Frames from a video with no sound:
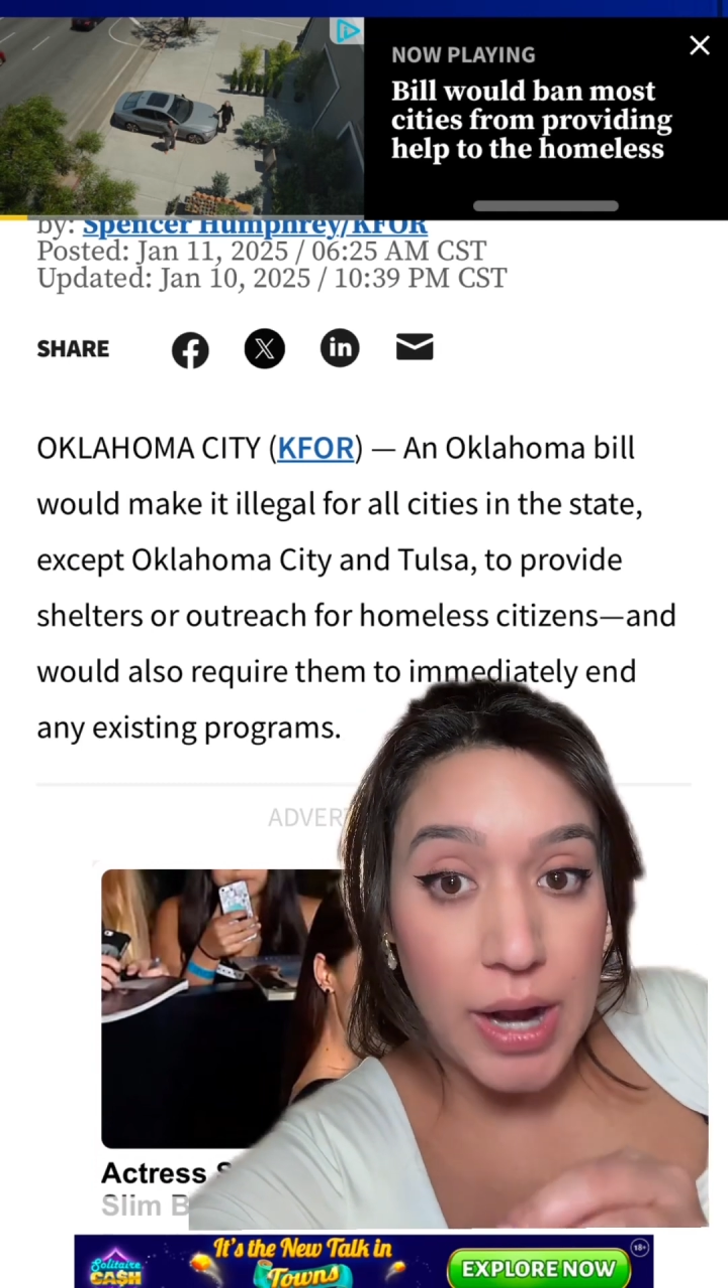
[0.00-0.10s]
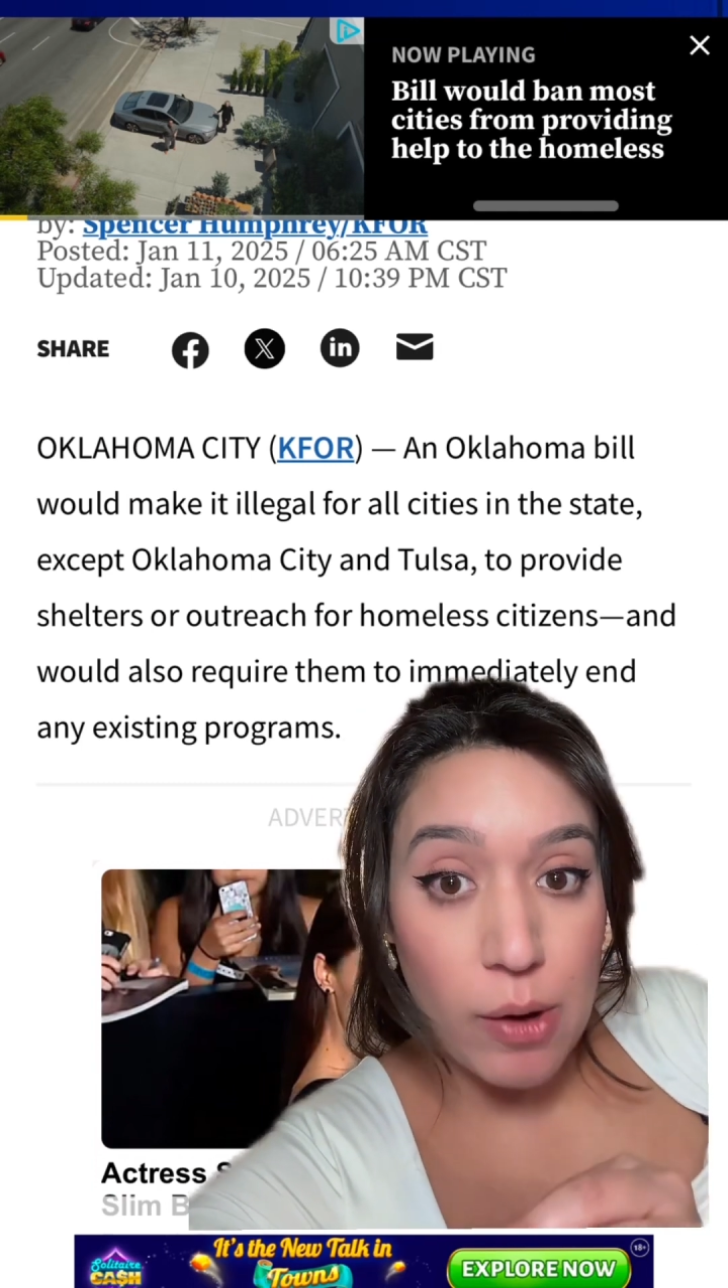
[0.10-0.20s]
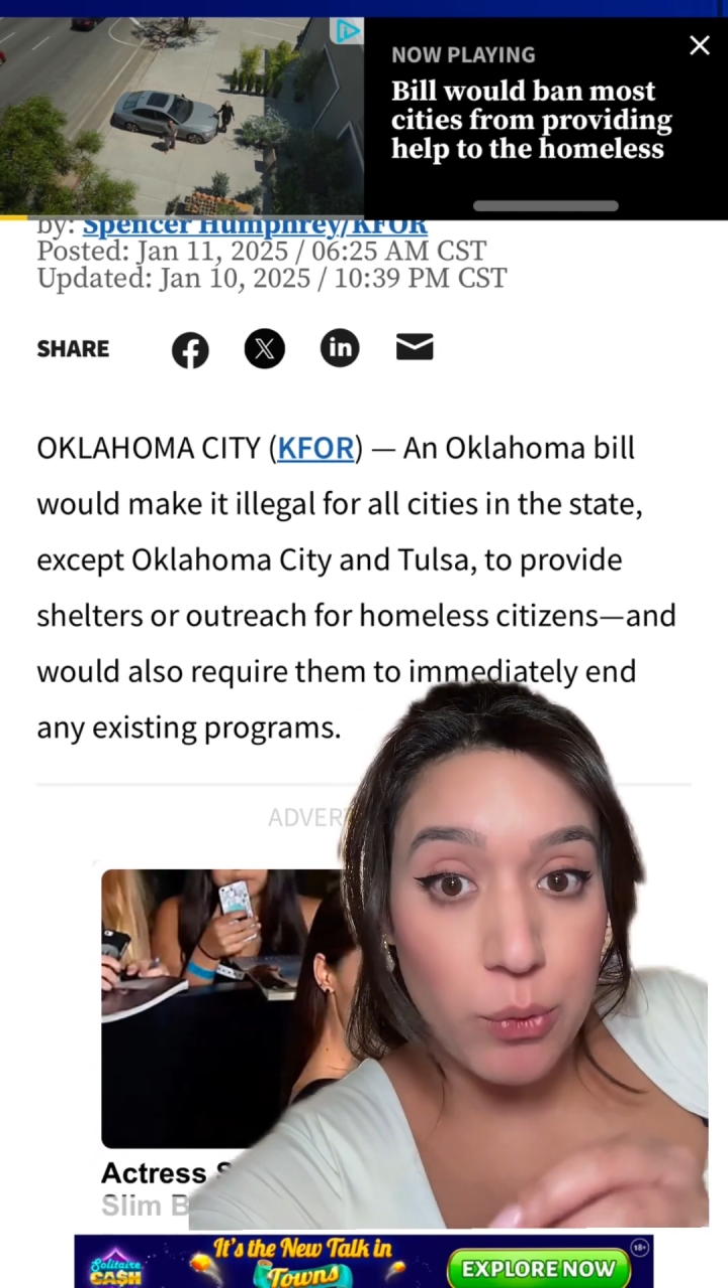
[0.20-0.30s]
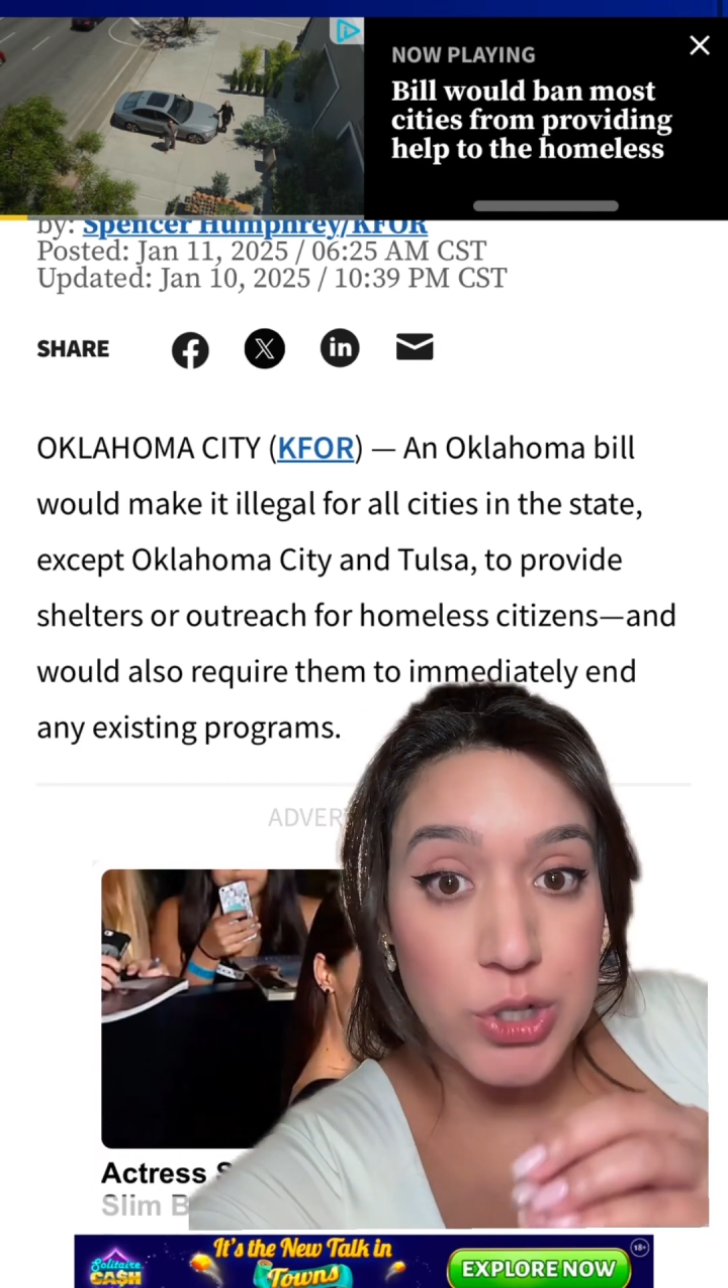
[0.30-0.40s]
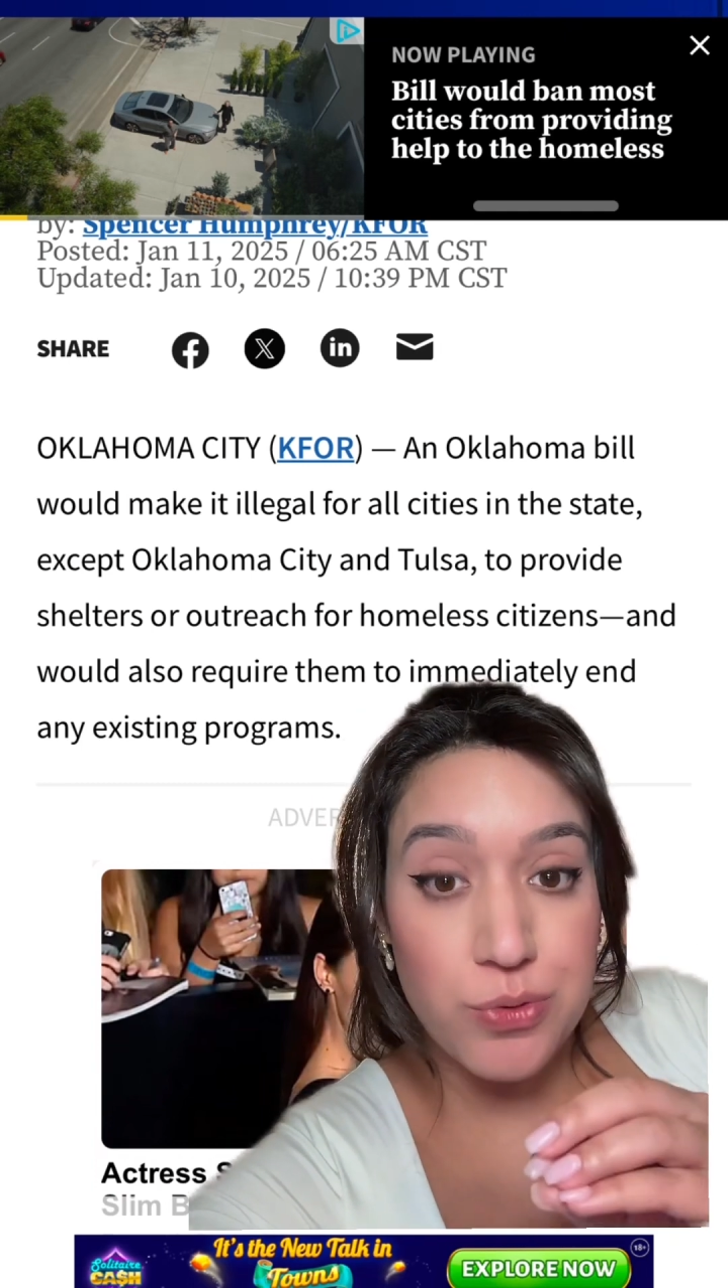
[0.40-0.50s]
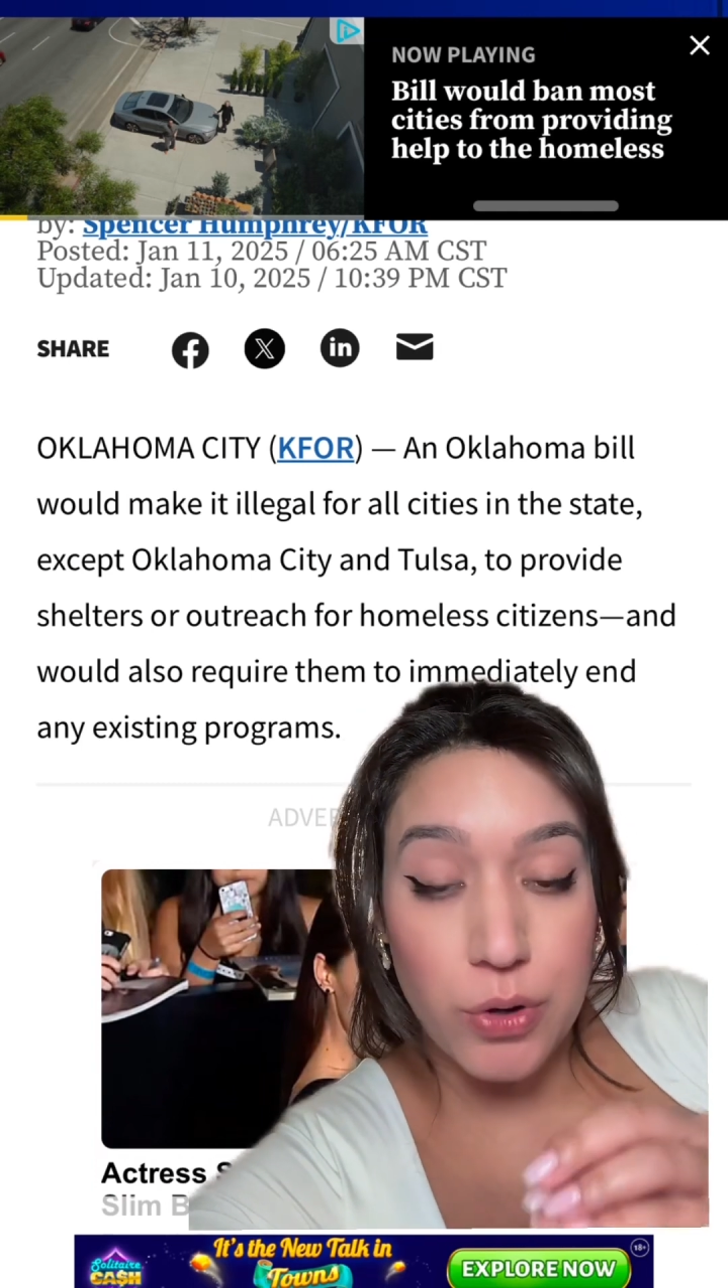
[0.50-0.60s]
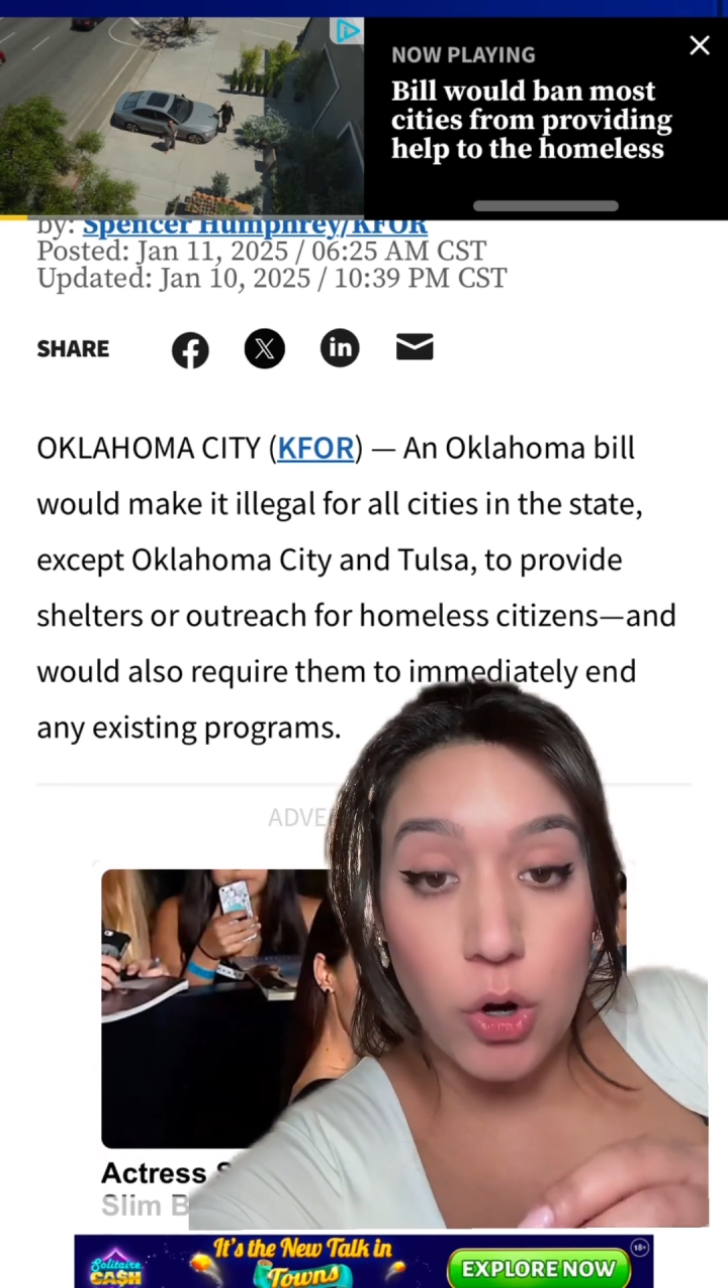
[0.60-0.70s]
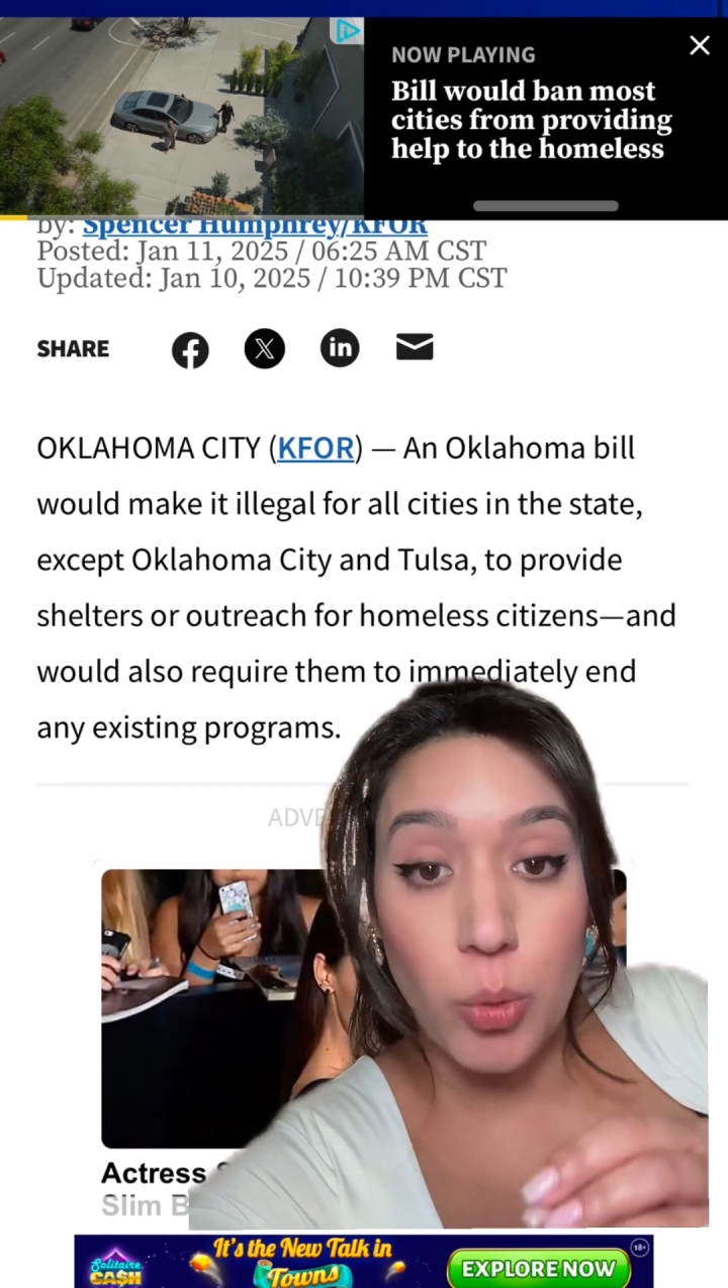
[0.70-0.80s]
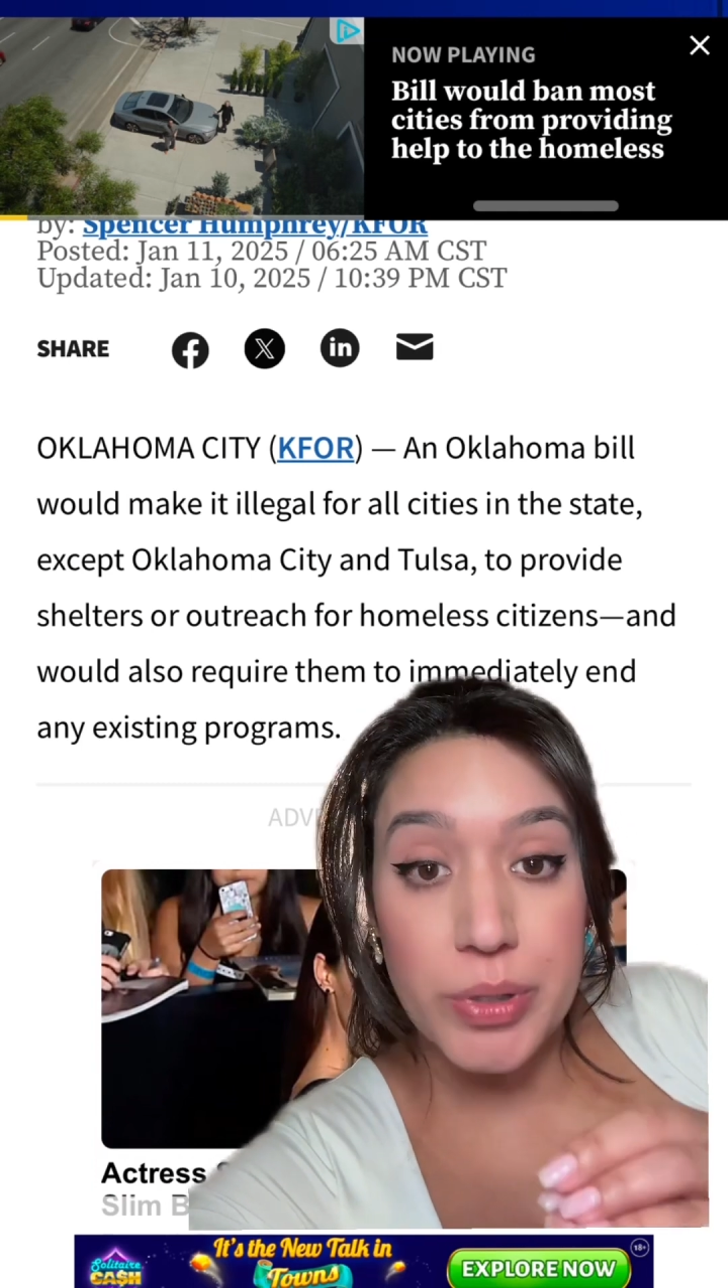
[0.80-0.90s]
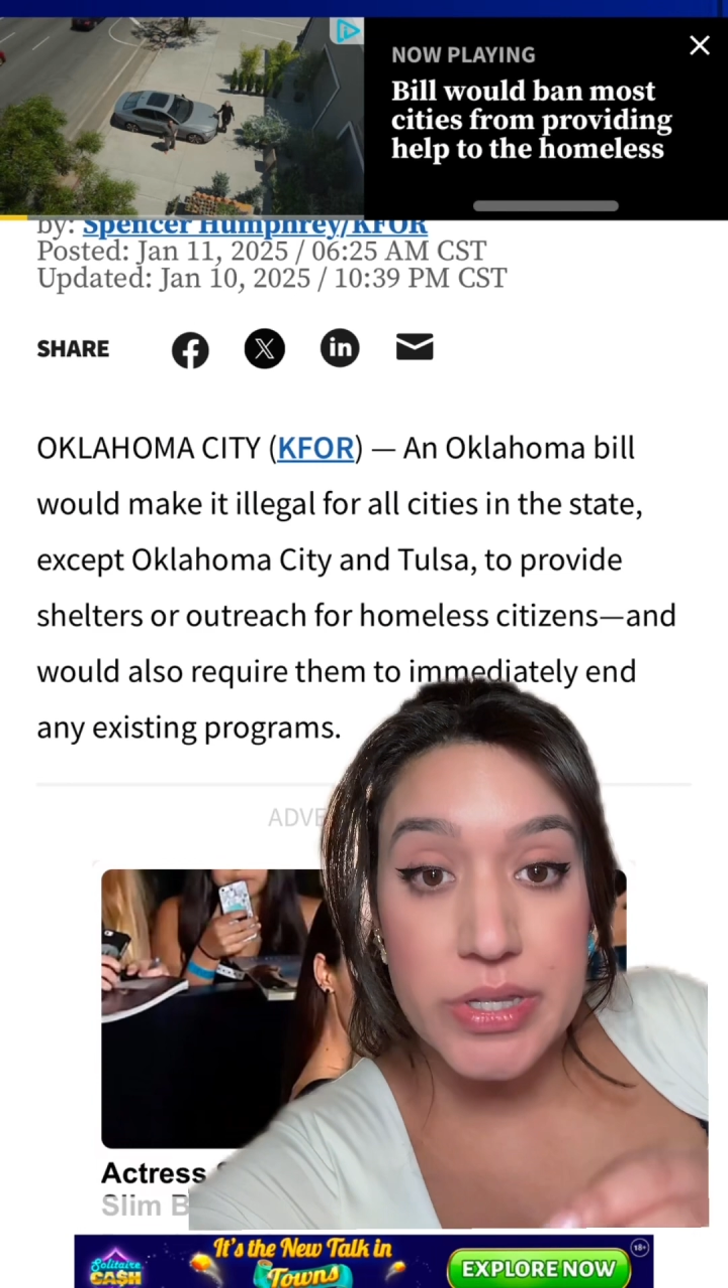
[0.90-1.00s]
outreach for
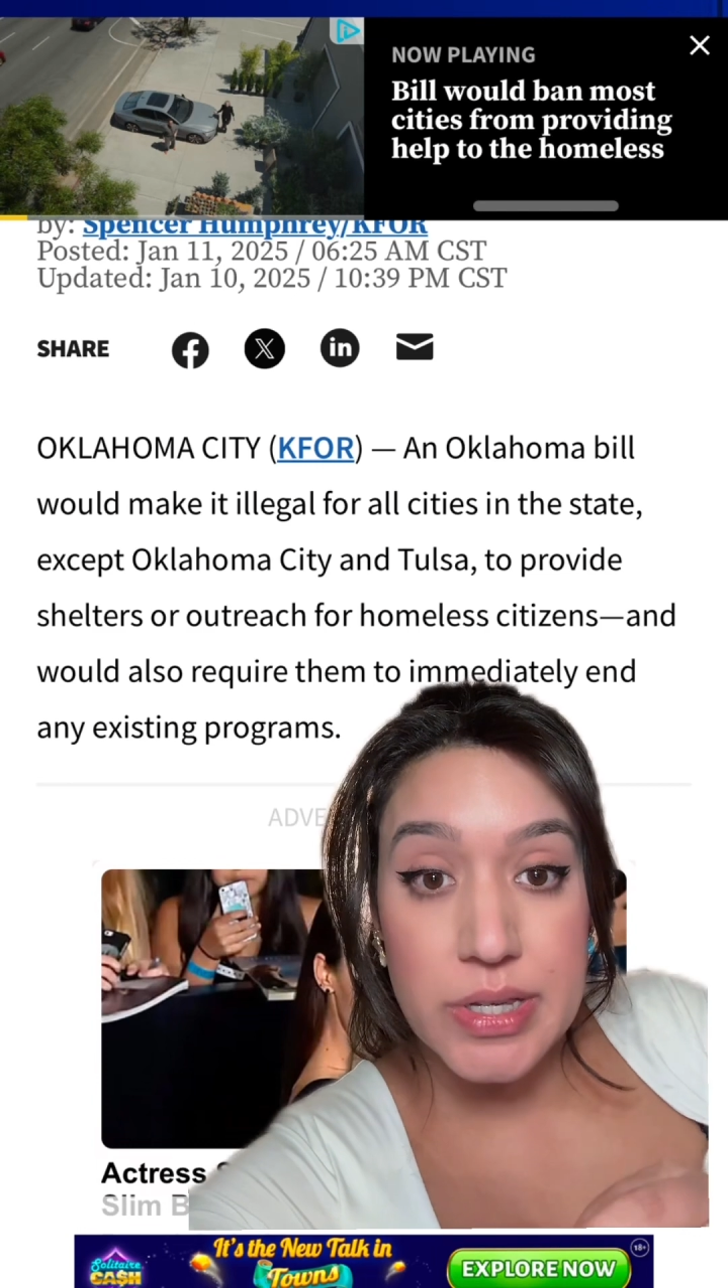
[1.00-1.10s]
homeless